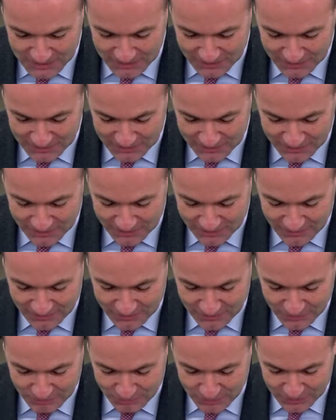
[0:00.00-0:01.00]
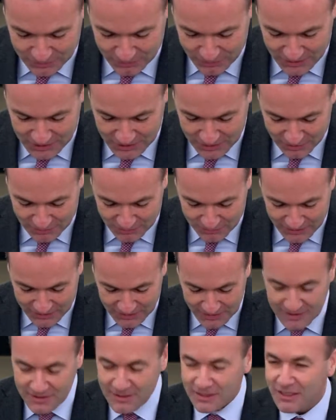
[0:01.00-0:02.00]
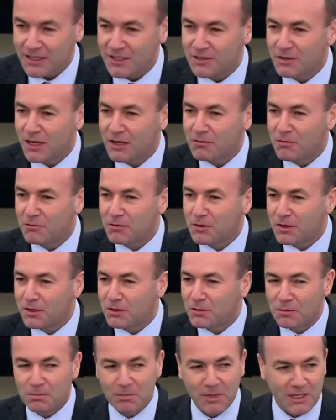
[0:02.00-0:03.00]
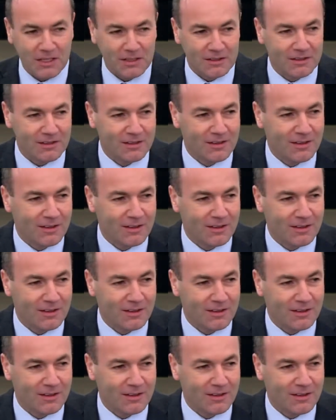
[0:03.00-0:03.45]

state, but Croatia already is a key driver for the European